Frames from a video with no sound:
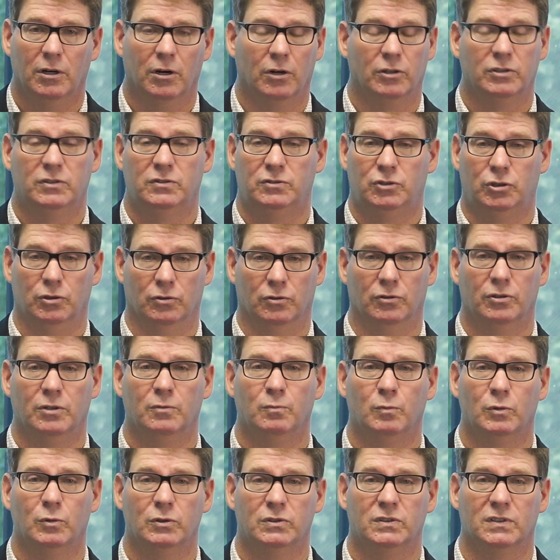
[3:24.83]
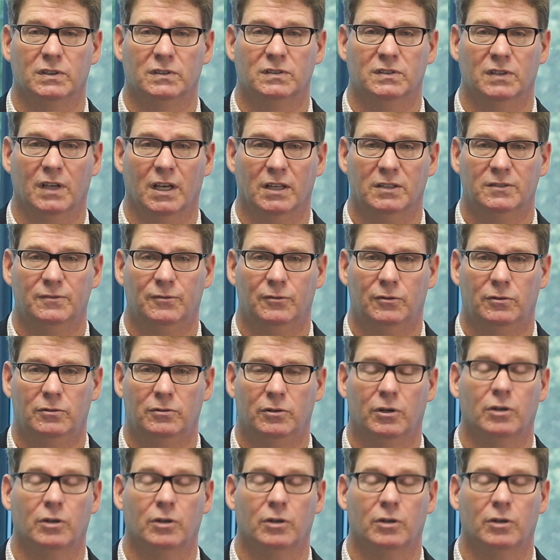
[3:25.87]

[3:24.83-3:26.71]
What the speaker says: her children were successful,